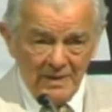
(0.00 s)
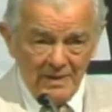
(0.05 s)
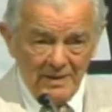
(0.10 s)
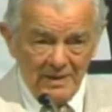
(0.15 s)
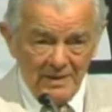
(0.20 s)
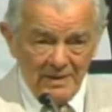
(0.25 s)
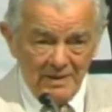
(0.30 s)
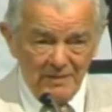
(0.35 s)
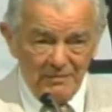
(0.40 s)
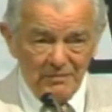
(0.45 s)

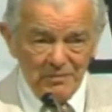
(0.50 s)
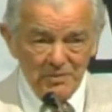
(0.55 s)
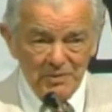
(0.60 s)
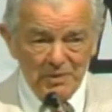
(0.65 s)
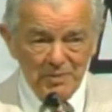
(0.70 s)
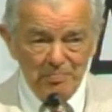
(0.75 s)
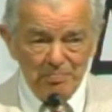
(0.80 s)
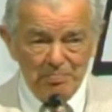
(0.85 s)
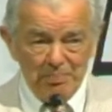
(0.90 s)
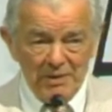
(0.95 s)
And if you
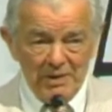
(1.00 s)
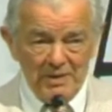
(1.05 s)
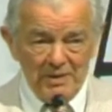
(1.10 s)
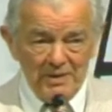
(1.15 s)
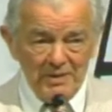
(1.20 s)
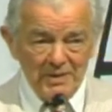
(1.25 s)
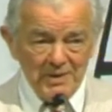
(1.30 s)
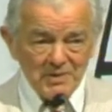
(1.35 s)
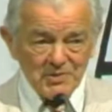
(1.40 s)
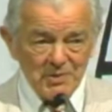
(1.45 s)
compare
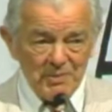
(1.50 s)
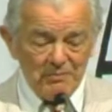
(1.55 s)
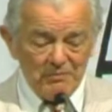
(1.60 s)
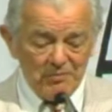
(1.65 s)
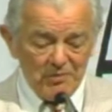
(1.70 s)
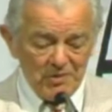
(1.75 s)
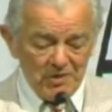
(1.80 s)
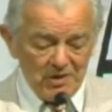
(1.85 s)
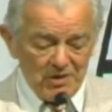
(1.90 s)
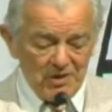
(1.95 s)
it, except
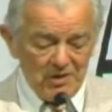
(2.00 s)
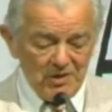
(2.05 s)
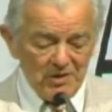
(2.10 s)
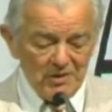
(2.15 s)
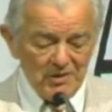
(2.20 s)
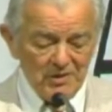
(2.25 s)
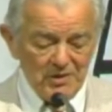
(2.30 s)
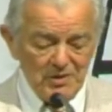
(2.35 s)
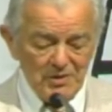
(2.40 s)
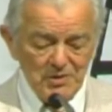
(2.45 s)
for the
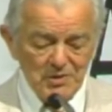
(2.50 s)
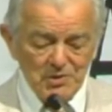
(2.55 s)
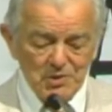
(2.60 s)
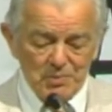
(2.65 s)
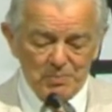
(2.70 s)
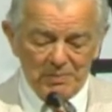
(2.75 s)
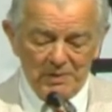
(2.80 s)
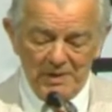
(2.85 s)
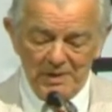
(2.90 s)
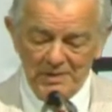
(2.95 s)
color of the
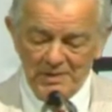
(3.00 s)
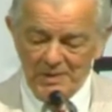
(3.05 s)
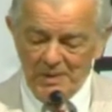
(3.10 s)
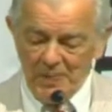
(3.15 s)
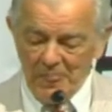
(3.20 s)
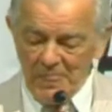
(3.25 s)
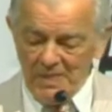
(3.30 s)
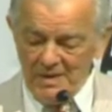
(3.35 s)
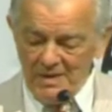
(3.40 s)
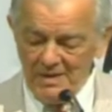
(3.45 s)
newsprint,
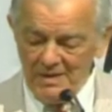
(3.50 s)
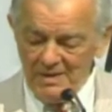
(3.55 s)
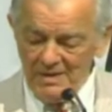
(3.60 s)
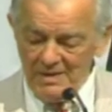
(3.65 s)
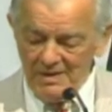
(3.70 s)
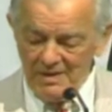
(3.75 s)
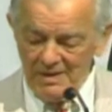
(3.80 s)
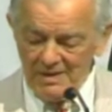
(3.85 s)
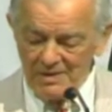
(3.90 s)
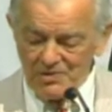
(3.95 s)

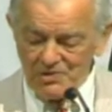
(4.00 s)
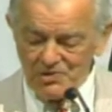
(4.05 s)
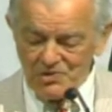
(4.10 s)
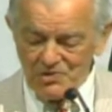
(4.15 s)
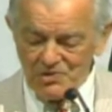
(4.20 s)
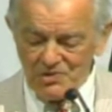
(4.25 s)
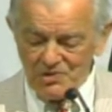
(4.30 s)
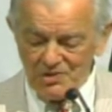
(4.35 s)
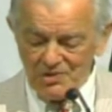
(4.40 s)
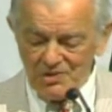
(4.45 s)

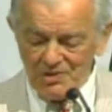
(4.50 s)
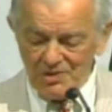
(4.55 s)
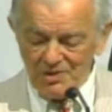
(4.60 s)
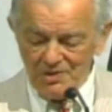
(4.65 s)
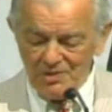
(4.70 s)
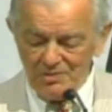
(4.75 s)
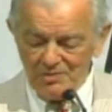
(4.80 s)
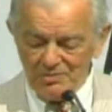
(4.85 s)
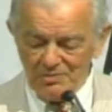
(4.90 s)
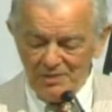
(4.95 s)
it's
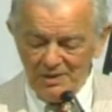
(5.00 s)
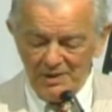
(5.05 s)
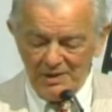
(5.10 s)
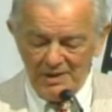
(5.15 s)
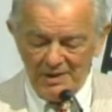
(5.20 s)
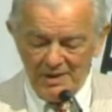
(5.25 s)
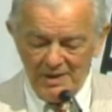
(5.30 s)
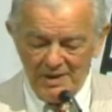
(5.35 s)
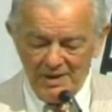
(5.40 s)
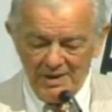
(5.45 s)

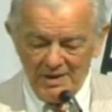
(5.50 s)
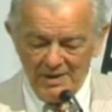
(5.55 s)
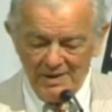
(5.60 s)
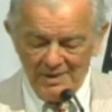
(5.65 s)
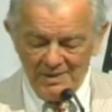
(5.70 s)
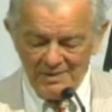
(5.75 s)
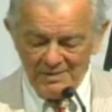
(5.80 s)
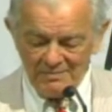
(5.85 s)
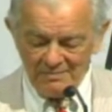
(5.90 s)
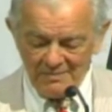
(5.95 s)
really a